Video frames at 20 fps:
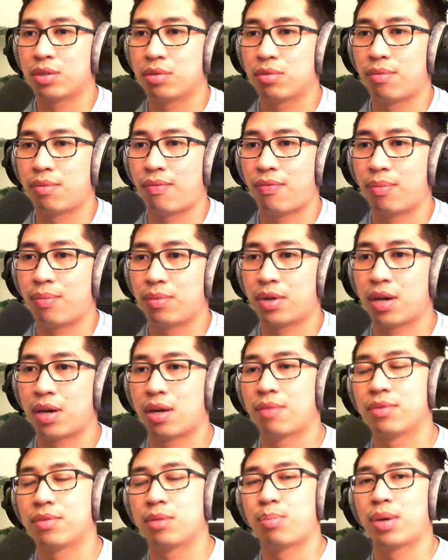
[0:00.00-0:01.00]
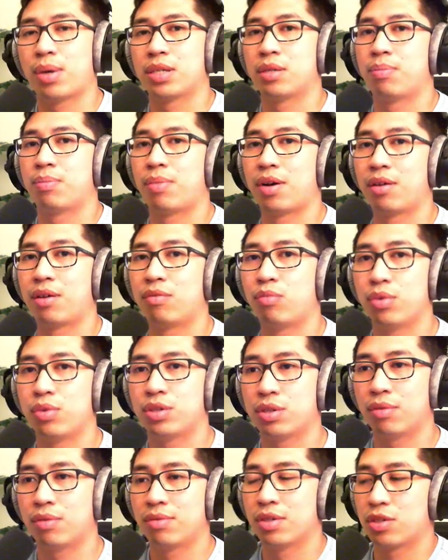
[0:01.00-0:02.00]
to kind of specify
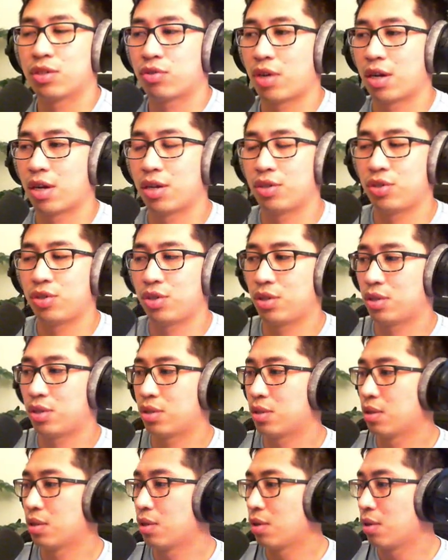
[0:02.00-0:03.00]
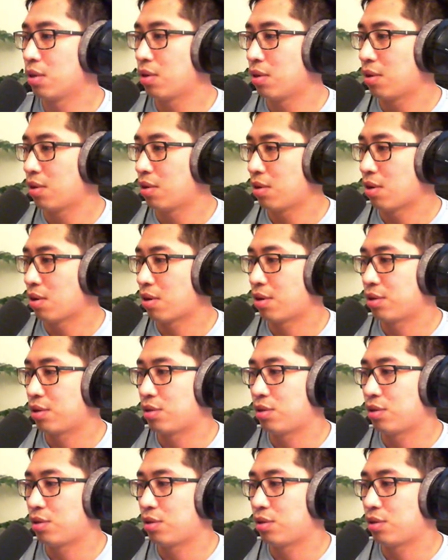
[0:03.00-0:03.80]
which of the strategies are you